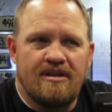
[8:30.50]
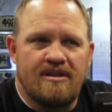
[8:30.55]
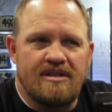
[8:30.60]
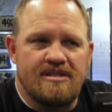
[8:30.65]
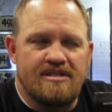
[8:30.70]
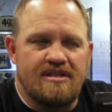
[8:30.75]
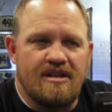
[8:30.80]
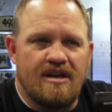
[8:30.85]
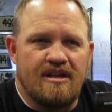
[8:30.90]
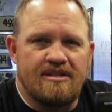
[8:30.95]

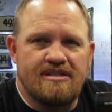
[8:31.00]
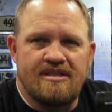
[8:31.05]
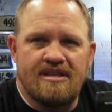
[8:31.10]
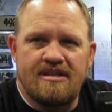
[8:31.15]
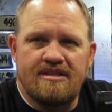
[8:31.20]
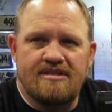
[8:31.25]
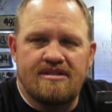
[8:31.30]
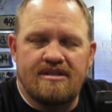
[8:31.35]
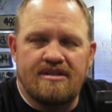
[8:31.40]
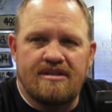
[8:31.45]
this
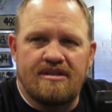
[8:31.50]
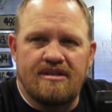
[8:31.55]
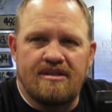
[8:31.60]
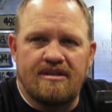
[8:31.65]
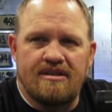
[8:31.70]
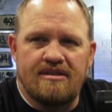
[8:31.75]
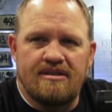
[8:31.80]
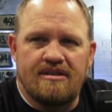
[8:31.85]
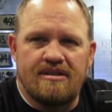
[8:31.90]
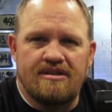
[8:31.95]
nonsense that
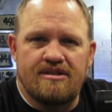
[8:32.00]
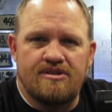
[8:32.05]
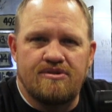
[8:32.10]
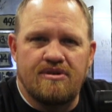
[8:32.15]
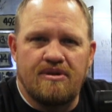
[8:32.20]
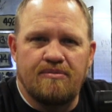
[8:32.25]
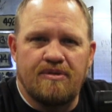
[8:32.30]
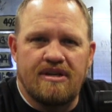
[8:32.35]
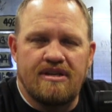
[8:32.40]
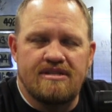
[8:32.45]
the that the
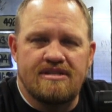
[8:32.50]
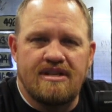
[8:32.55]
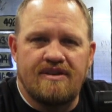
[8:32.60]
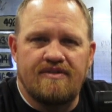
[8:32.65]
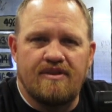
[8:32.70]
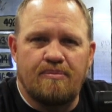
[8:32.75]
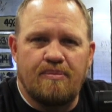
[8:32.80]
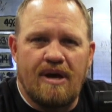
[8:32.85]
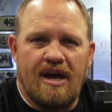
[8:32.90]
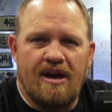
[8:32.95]
Dreamline doesn't
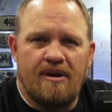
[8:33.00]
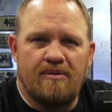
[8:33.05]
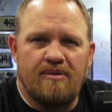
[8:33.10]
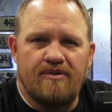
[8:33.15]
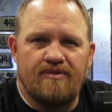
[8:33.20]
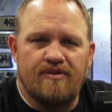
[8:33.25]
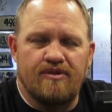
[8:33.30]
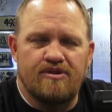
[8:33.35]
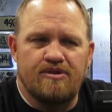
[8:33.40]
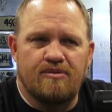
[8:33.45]
have the
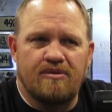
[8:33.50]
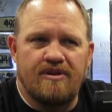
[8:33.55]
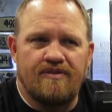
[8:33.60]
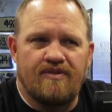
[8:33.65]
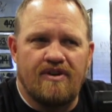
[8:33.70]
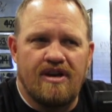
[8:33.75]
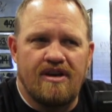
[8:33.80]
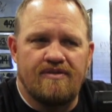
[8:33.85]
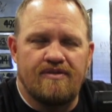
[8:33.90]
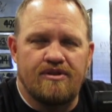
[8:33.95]
power for
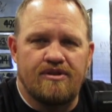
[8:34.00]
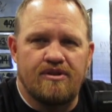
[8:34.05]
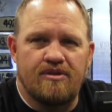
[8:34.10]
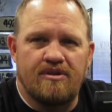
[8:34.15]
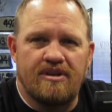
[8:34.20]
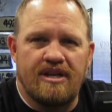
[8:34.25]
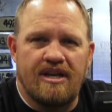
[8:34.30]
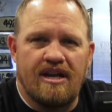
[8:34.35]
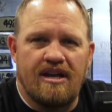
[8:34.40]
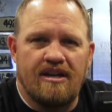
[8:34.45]
25 or
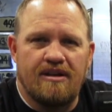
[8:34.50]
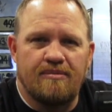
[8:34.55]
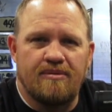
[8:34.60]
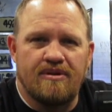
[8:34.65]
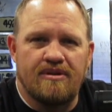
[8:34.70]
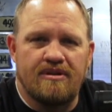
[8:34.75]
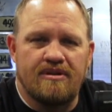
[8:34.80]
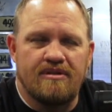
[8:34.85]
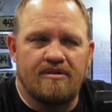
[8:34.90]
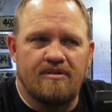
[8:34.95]
30
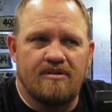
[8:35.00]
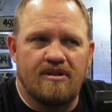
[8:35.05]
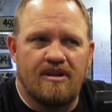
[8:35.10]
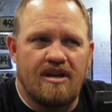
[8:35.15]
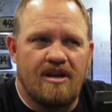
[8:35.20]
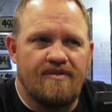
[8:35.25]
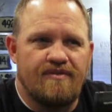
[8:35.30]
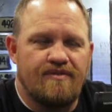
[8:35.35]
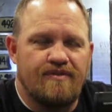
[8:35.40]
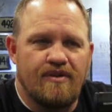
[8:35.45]
caliber
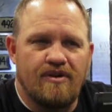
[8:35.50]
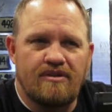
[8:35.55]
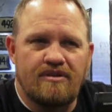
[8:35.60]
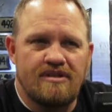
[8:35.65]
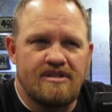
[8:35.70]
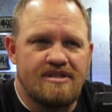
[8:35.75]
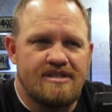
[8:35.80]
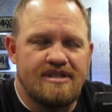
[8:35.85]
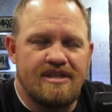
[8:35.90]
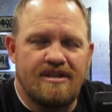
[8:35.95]
that I've
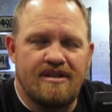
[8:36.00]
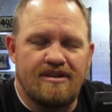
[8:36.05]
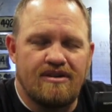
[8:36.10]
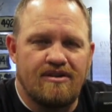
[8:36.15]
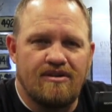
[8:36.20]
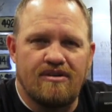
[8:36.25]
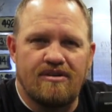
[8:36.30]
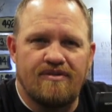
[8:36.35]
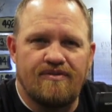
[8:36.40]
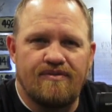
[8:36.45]
seen and
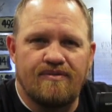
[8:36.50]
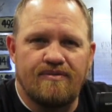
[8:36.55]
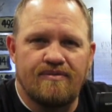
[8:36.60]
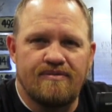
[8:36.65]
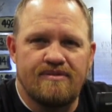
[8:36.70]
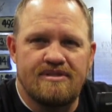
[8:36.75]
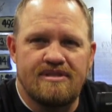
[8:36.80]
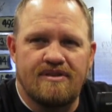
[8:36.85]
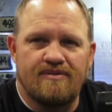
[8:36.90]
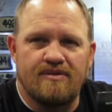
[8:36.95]
heard of
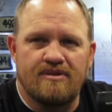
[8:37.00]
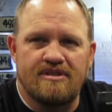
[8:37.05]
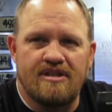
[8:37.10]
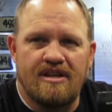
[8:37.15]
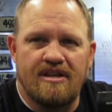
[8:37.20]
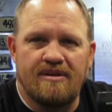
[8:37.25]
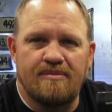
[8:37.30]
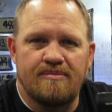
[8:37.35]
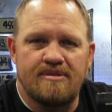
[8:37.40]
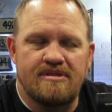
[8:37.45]
several
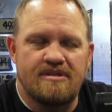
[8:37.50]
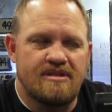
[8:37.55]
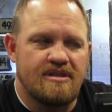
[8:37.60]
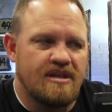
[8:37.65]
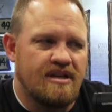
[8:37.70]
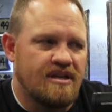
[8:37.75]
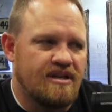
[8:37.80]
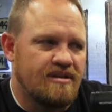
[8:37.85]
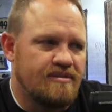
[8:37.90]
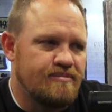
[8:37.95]

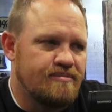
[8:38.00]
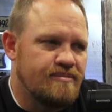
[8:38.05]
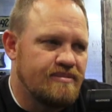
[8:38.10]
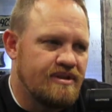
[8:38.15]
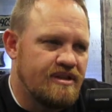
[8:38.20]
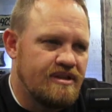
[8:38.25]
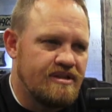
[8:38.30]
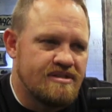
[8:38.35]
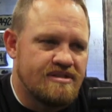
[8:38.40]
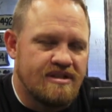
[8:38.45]
times um,
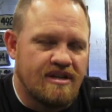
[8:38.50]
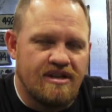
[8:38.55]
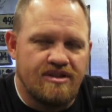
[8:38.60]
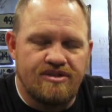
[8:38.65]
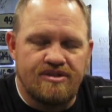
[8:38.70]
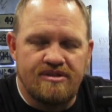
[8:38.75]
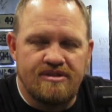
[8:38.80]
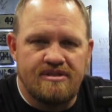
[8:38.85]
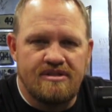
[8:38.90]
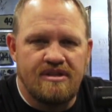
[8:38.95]
in
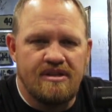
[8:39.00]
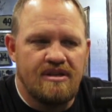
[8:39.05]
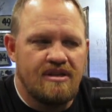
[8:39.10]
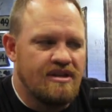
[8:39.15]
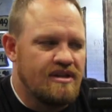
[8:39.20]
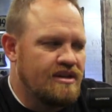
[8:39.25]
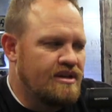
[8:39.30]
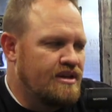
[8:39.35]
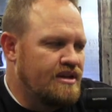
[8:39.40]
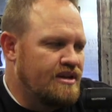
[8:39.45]
discussions
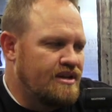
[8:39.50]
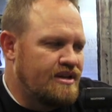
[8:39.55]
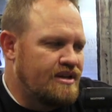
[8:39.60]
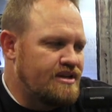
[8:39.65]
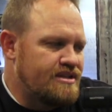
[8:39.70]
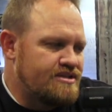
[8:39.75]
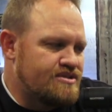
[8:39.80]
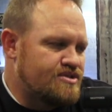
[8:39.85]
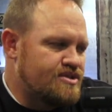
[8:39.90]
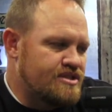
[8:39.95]

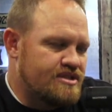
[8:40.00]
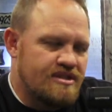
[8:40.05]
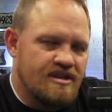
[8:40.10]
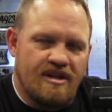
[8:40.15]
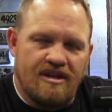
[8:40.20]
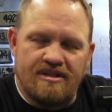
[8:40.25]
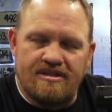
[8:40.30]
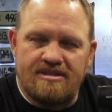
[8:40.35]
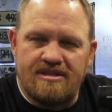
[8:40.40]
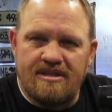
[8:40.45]
is just
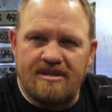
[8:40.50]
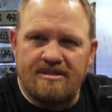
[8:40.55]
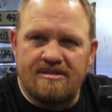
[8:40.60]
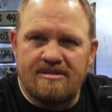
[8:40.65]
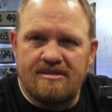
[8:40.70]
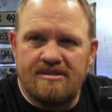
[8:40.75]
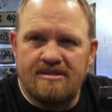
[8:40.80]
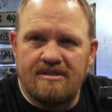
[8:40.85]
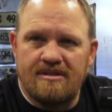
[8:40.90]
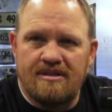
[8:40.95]

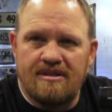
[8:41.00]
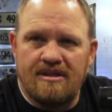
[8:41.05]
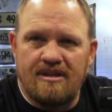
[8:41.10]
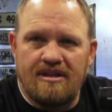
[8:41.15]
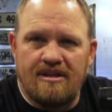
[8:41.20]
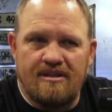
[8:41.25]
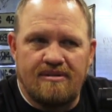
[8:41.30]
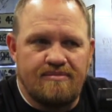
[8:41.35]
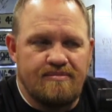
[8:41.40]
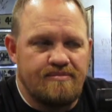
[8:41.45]
nonsense.
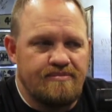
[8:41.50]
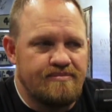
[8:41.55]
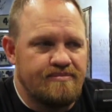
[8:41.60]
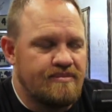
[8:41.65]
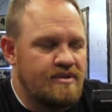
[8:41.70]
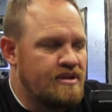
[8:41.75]
Um,